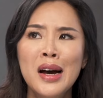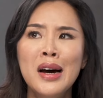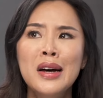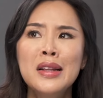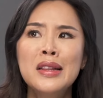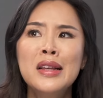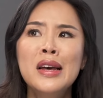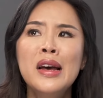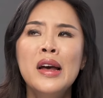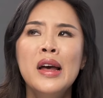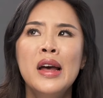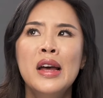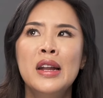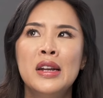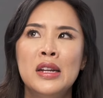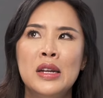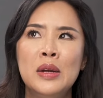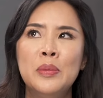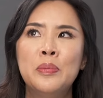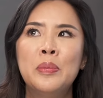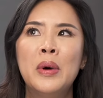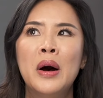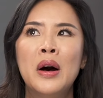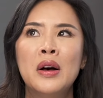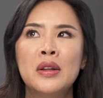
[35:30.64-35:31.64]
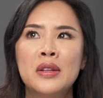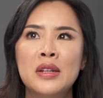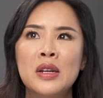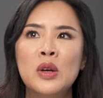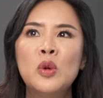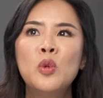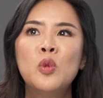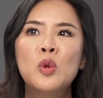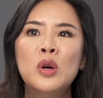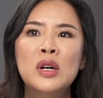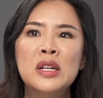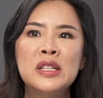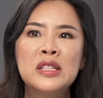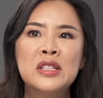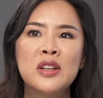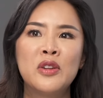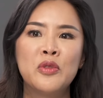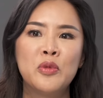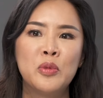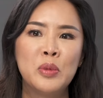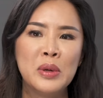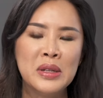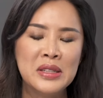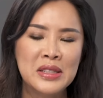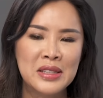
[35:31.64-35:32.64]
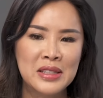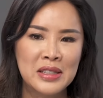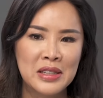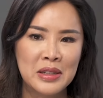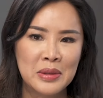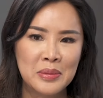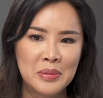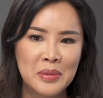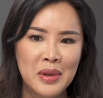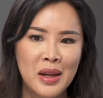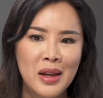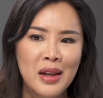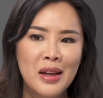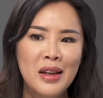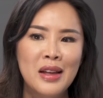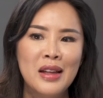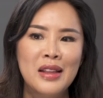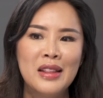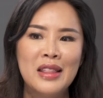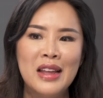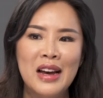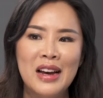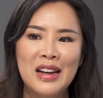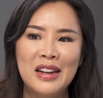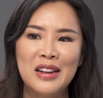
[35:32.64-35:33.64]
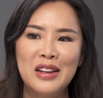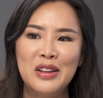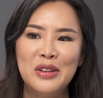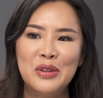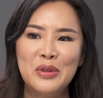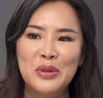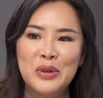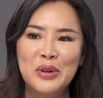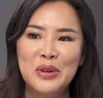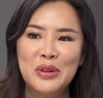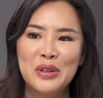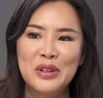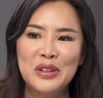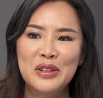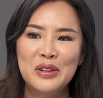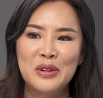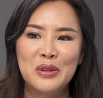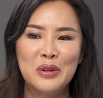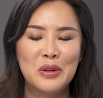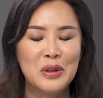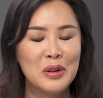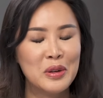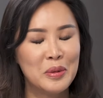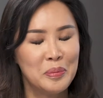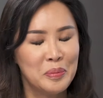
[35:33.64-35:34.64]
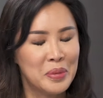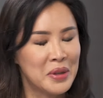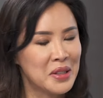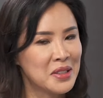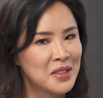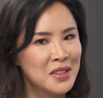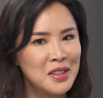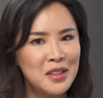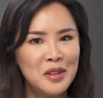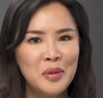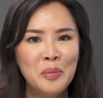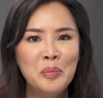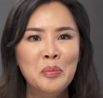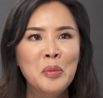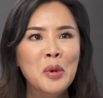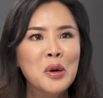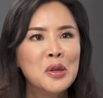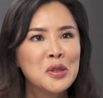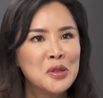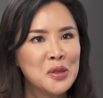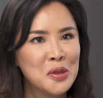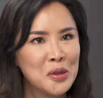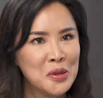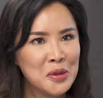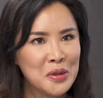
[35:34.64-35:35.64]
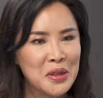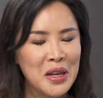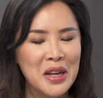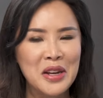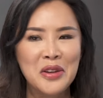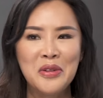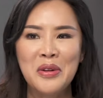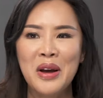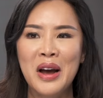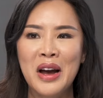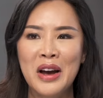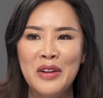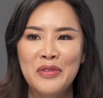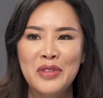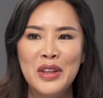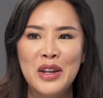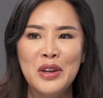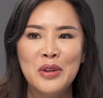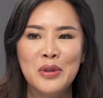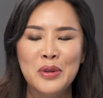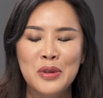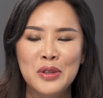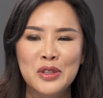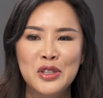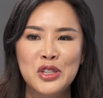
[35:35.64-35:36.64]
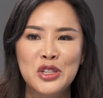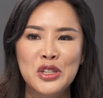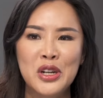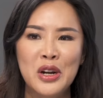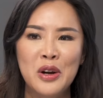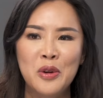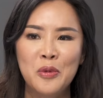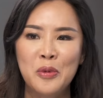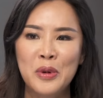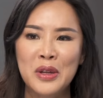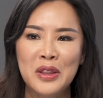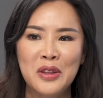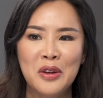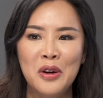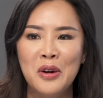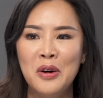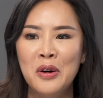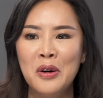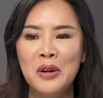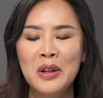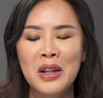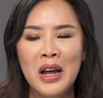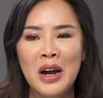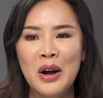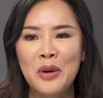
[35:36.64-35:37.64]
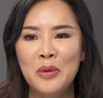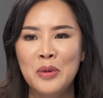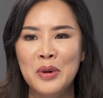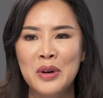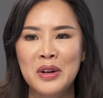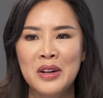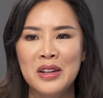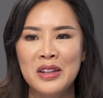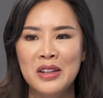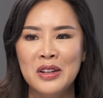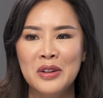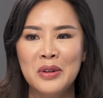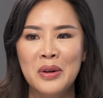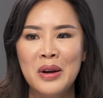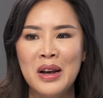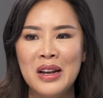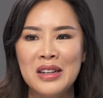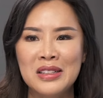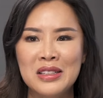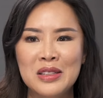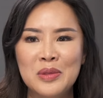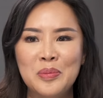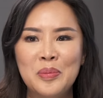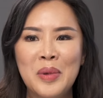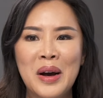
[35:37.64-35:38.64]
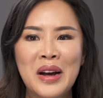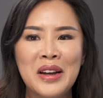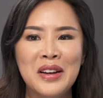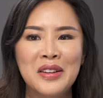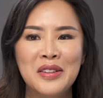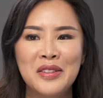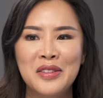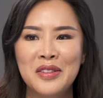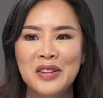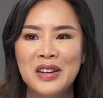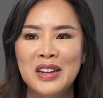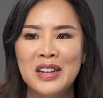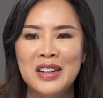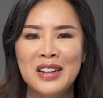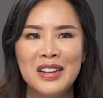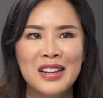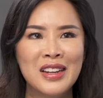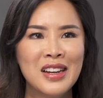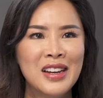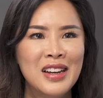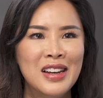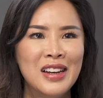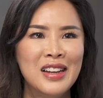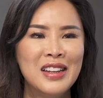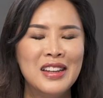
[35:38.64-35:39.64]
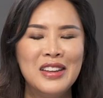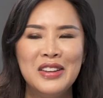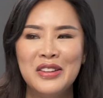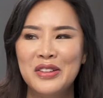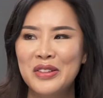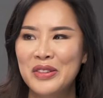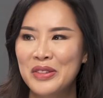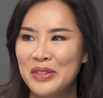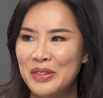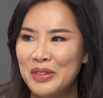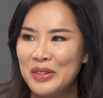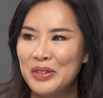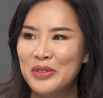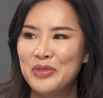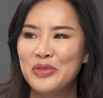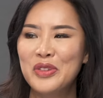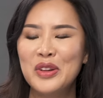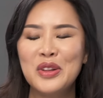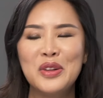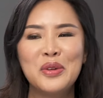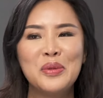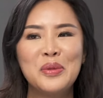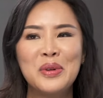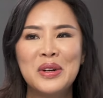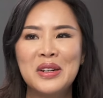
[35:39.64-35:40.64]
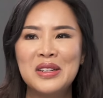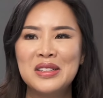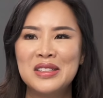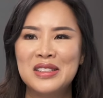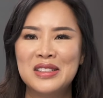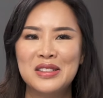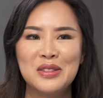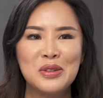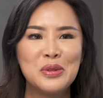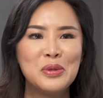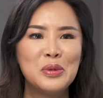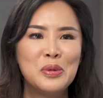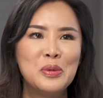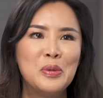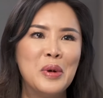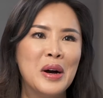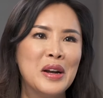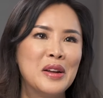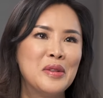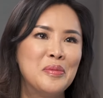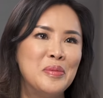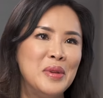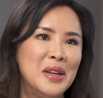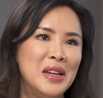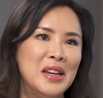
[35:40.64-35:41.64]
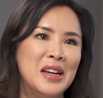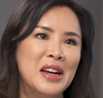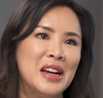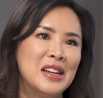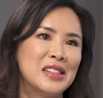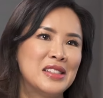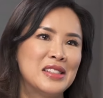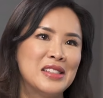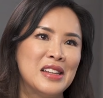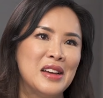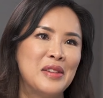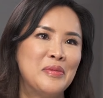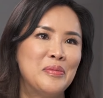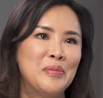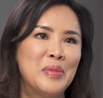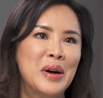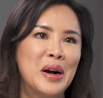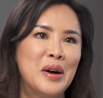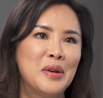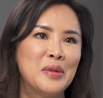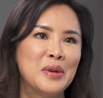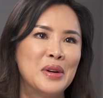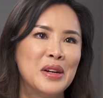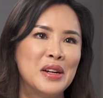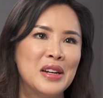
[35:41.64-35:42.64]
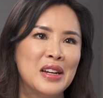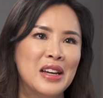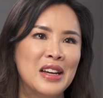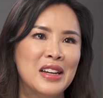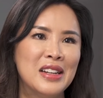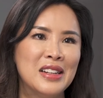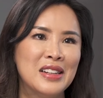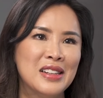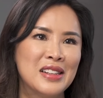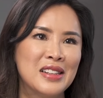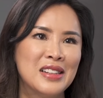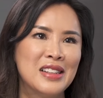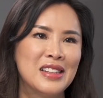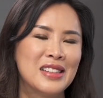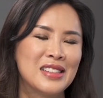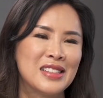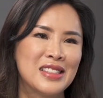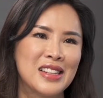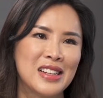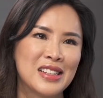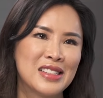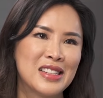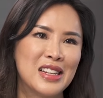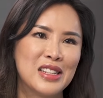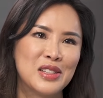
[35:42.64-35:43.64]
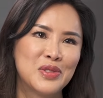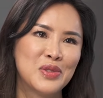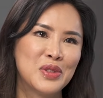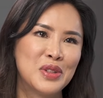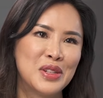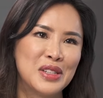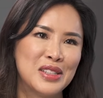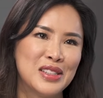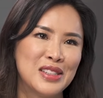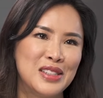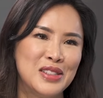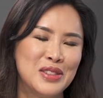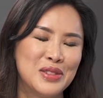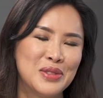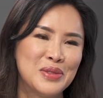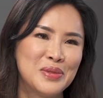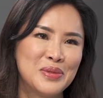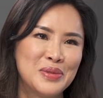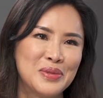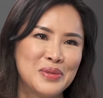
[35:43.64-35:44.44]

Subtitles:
are there any parting words of wisdom that you could, or personal motto that you have that you could share with all our, aspiring, followers who want to be as empowered and as successful as you?